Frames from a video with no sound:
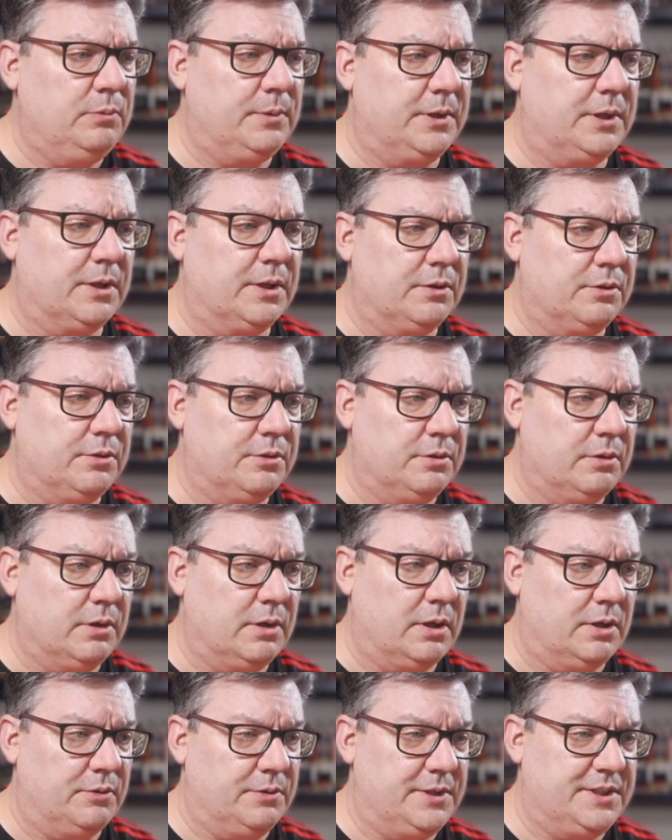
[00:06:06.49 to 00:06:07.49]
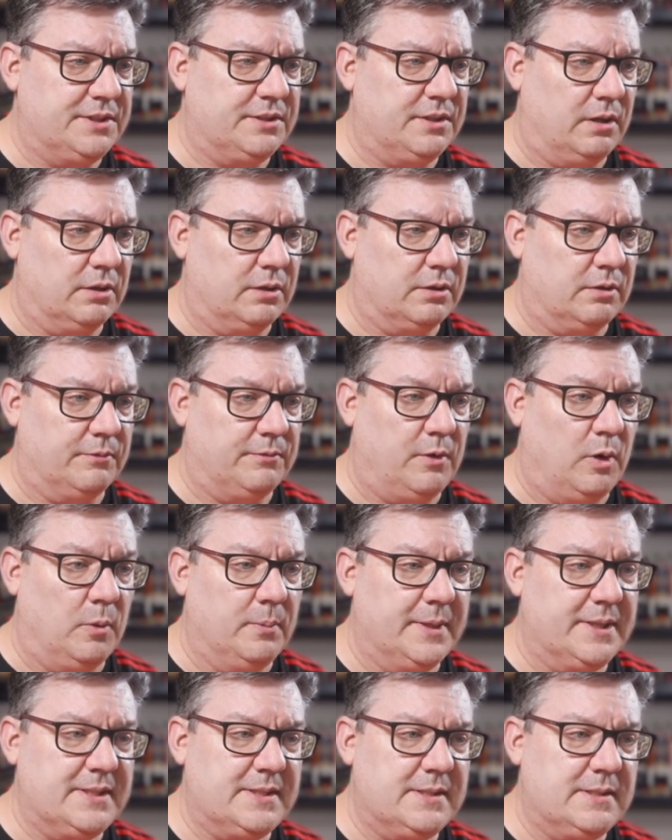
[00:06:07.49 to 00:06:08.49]
We're going to do a restart of Home
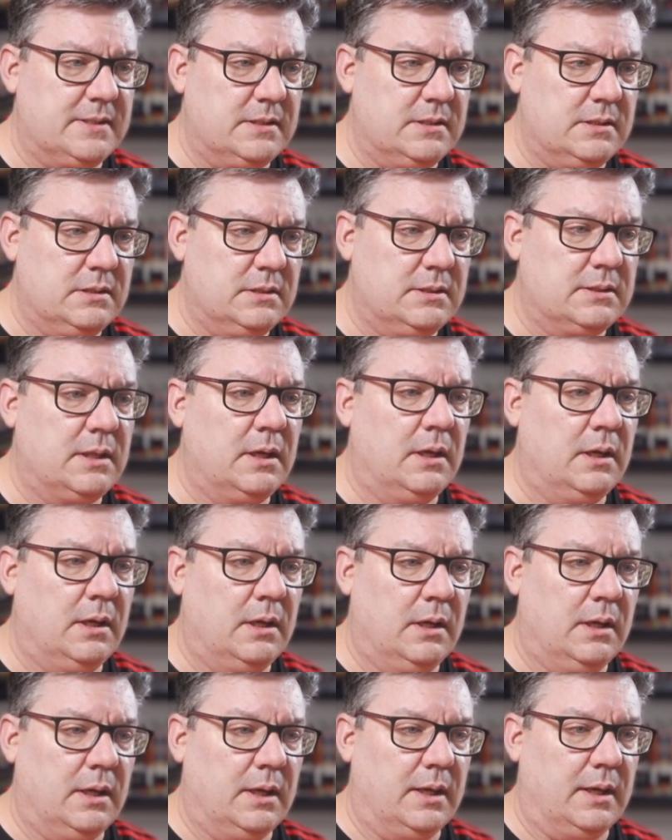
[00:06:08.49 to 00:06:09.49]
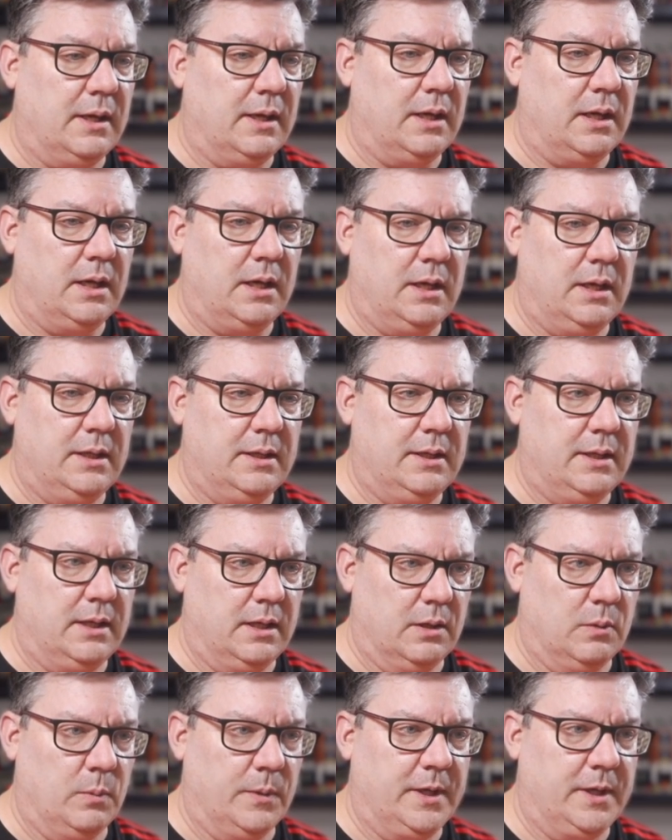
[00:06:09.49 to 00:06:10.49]
Assistant. And
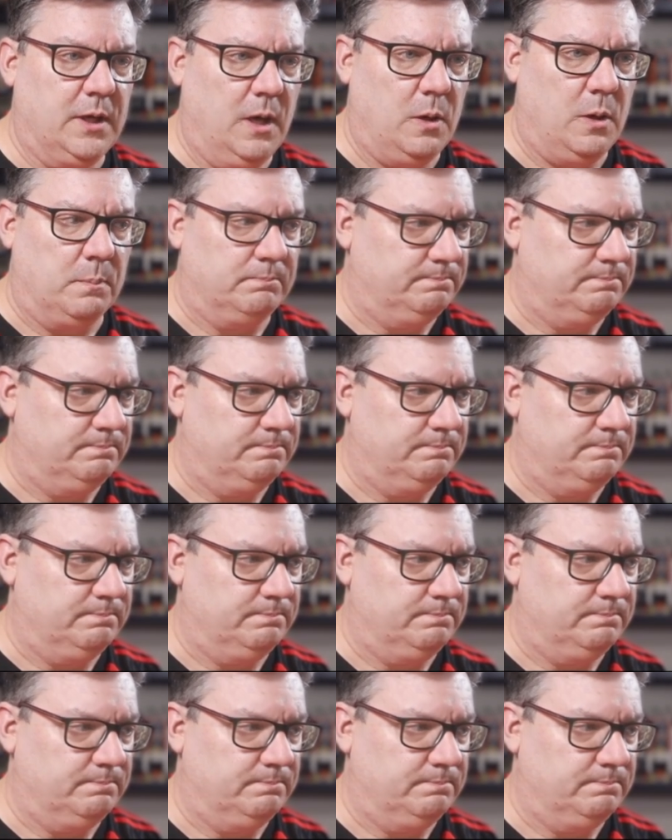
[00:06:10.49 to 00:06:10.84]
here we go.